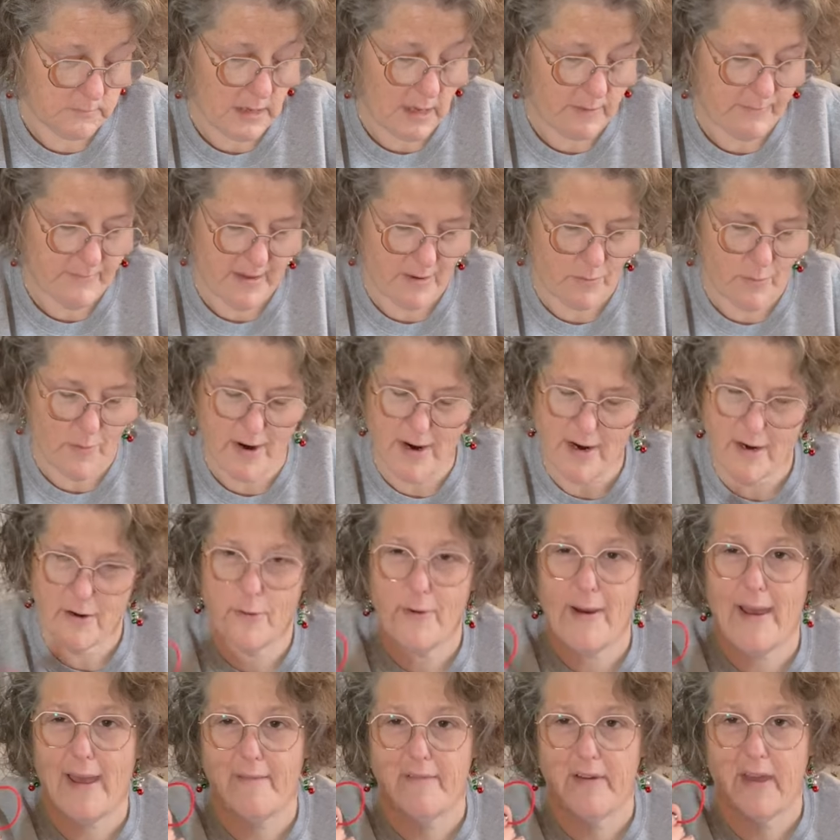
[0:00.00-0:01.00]
I'm like, why do
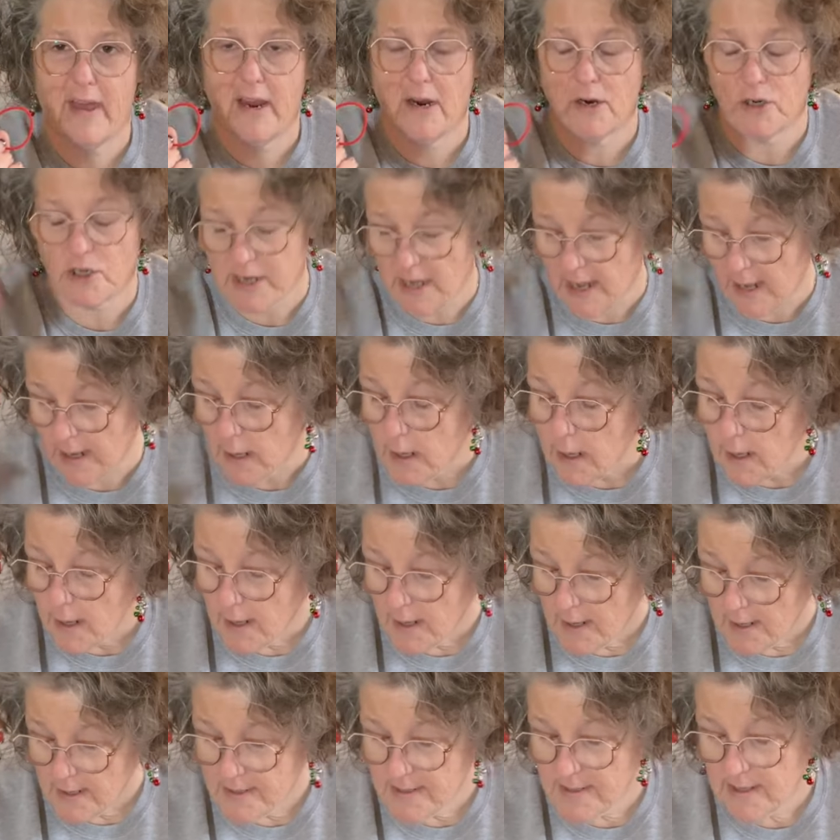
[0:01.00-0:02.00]
I have a hair tie?
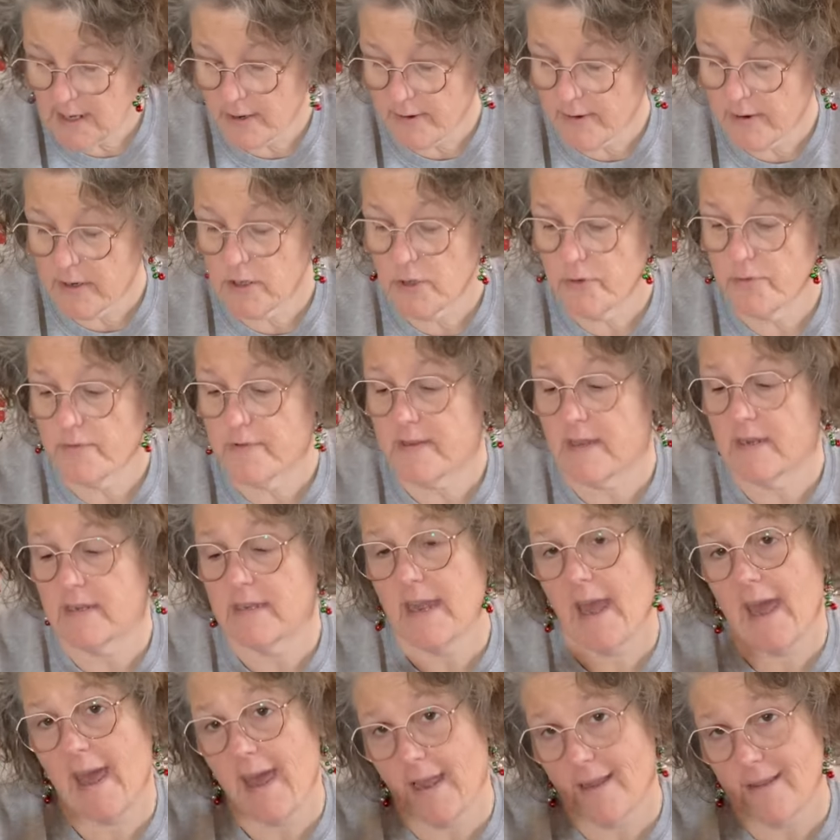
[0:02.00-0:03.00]
Sarah used it
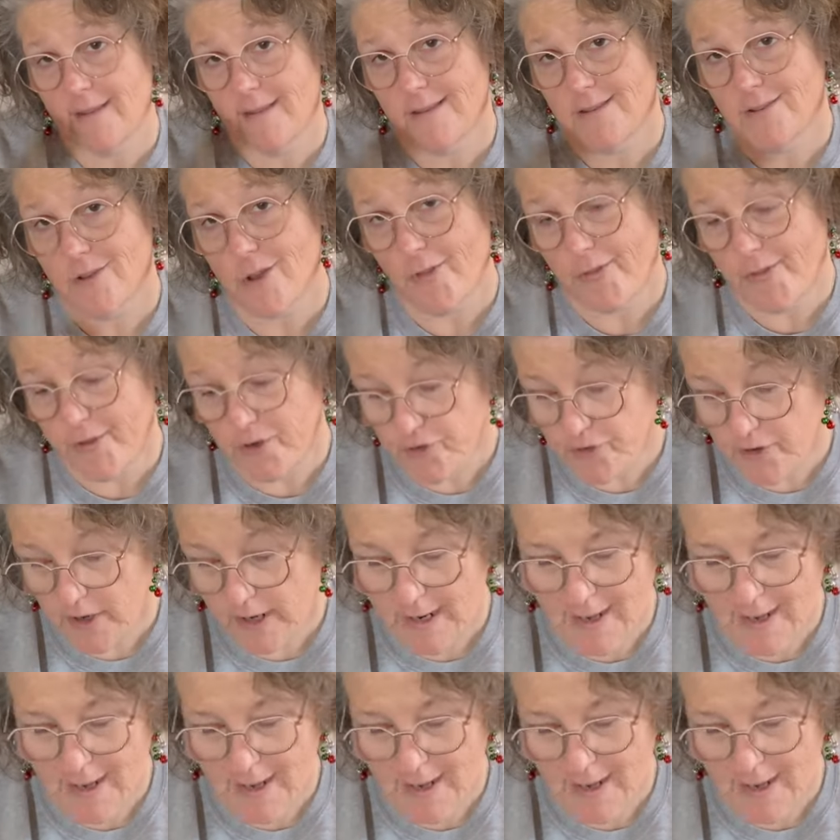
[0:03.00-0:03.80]
to hang this on the tree.